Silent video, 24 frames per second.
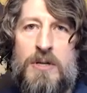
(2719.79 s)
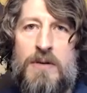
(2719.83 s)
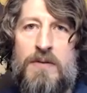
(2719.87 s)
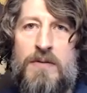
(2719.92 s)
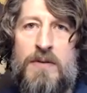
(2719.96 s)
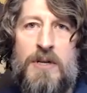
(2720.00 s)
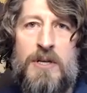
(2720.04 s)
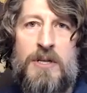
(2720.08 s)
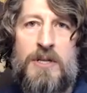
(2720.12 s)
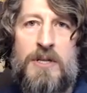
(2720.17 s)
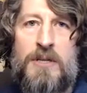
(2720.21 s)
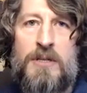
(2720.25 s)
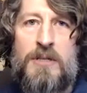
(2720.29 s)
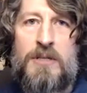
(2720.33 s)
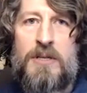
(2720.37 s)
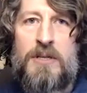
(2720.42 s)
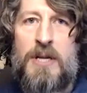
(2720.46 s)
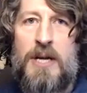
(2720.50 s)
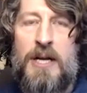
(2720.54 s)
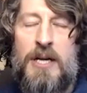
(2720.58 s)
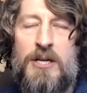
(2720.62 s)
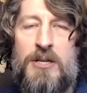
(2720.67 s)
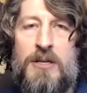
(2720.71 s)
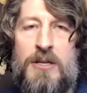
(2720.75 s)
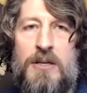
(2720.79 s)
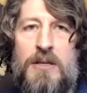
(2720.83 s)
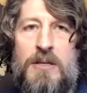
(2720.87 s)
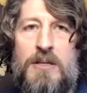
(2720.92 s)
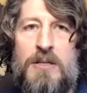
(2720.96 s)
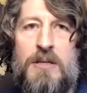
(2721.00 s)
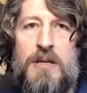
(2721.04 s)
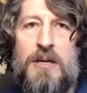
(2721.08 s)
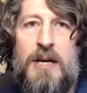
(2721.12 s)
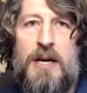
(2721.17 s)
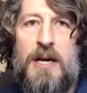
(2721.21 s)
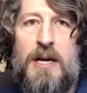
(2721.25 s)
divisions,
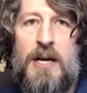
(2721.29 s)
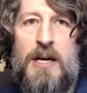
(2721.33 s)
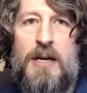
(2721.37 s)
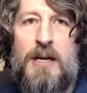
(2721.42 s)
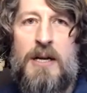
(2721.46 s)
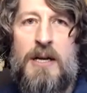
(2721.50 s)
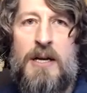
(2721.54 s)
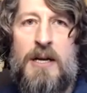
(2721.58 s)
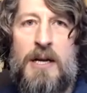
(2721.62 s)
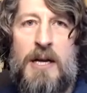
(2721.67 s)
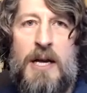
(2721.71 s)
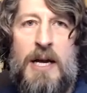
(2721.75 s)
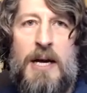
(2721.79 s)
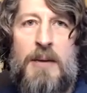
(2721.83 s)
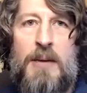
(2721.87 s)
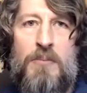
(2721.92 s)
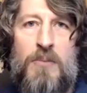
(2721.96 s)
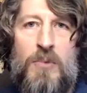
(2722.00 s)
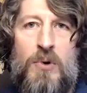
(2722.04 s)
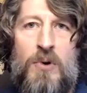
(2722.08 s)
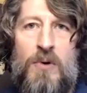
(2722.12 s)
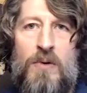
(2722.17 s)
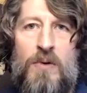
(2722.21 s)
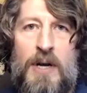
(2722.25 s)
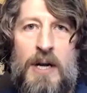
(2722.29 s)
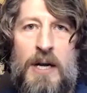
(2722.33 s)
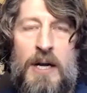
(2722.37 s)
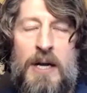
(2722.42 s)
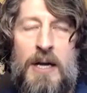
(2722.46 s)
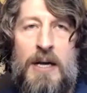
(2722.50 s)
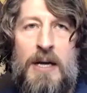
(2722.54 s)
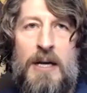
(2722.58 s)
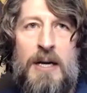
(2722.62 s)
nations, and it kept moving.